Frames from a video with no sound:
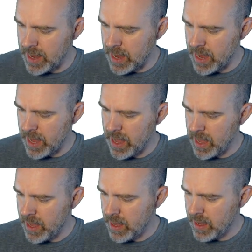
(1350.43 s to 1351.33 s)

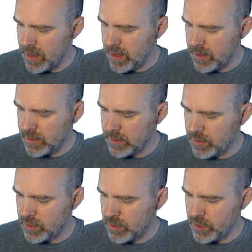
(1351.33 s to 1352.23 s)
I,
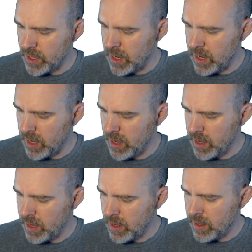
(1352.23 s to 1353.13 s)
j,
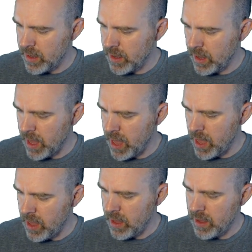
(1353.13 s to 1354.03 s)

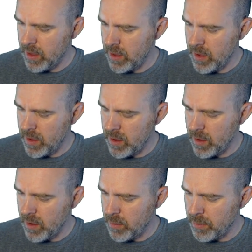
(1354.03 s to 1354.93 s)
k.
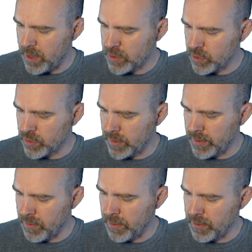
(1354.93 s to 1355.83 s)
Partial
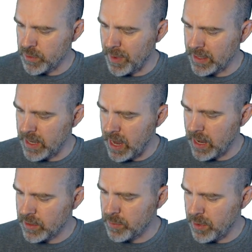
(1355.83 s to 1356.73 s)
derivative with respect to
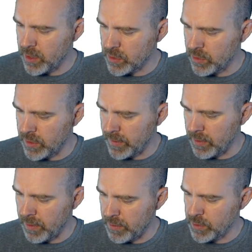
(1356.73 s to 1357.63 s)
x, partial
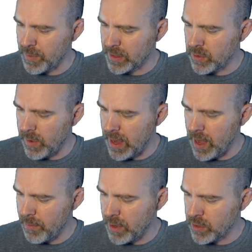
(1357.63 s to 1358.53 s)
derivative with respect to
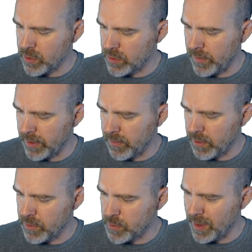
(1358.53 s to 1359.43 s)
y, partial derivative
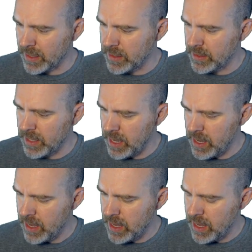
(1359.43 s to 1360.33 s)
with respect to
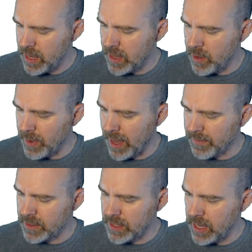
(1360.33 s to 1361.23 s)
z. And we
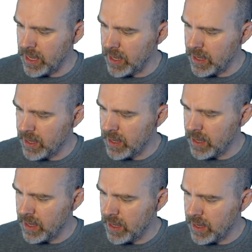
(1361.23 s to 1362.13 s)
have z,
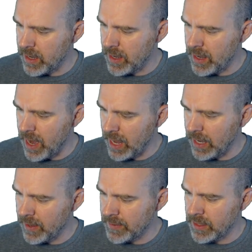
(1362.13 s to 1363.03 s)

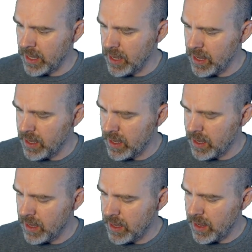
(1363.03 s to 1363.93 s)
negative z,
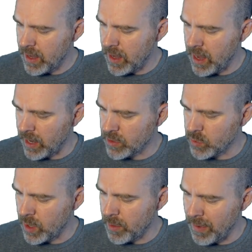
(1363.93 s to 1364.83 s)
x
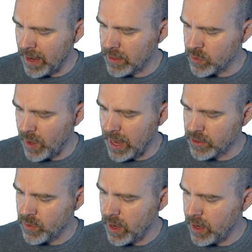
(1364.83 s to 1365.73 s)
squared minus y
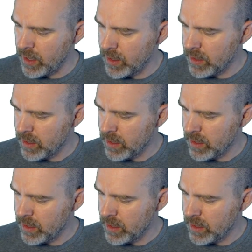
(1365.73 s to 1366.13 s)
squared.